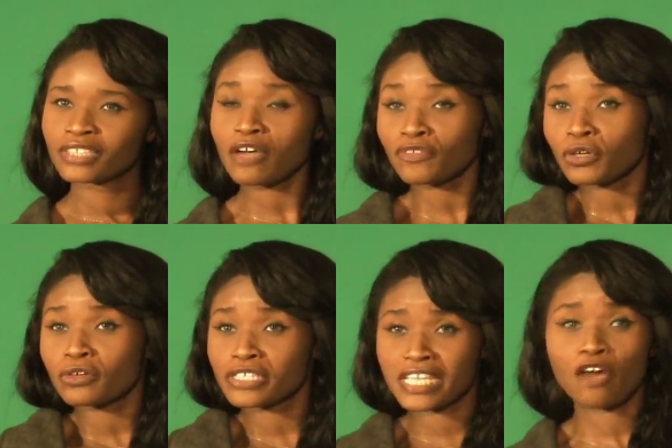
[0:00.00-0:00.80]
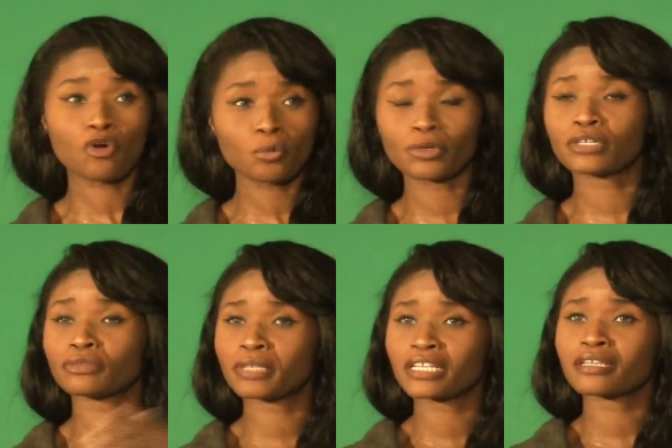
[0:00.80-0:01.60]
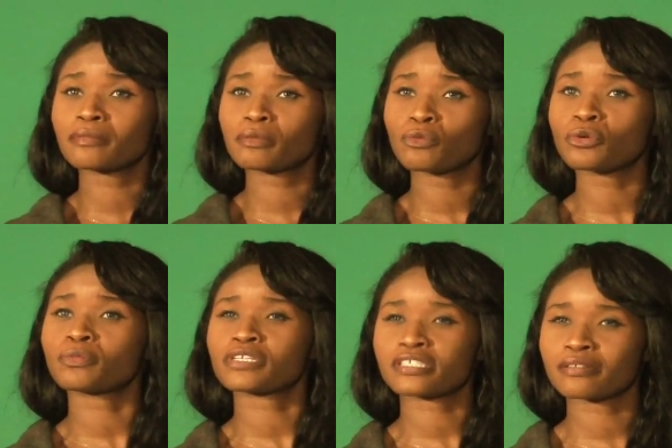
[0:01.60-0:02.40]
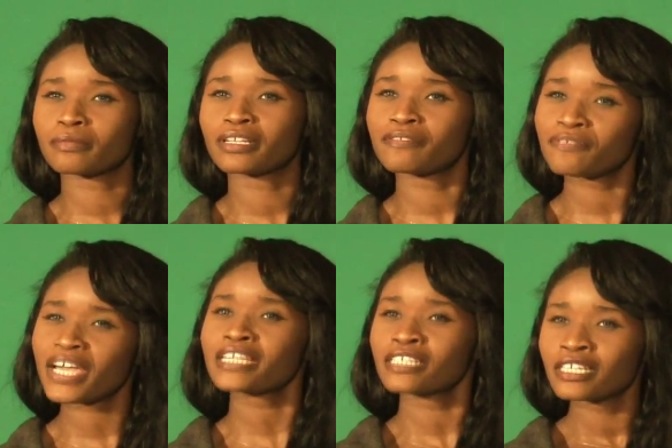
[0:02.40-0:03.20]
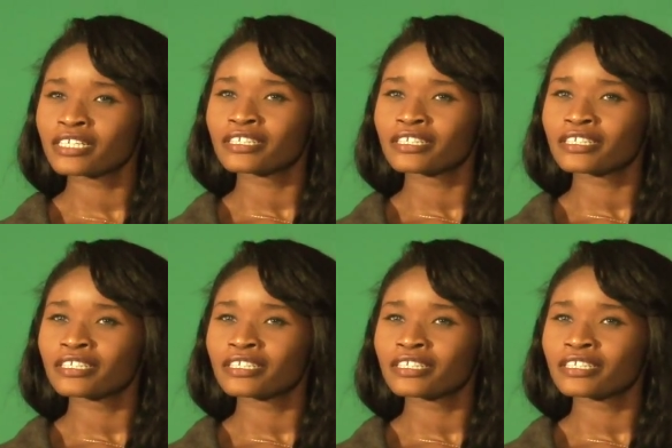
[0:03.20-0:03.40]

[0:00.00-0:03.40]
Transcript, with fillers: Of course, I hope we could be a little bit more personable. In fact,